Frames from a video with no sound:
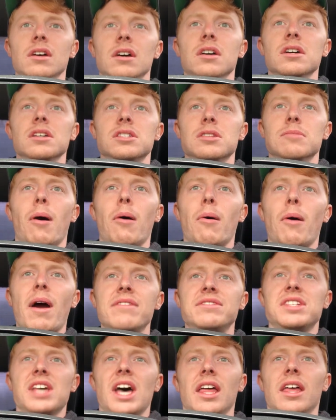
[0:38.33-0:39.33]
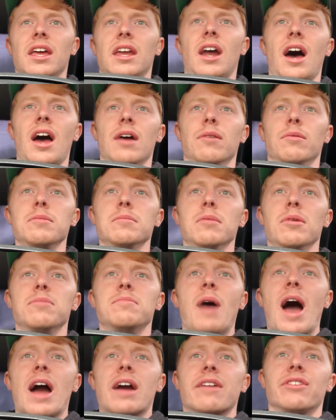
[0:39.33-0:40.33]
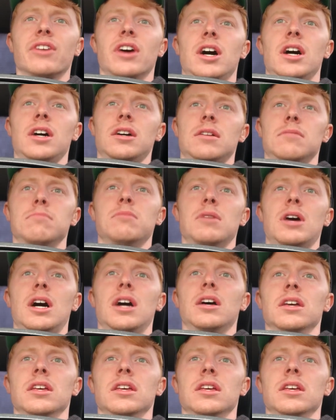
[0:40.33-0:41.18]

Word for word: So my wife Sally and I, we moved back from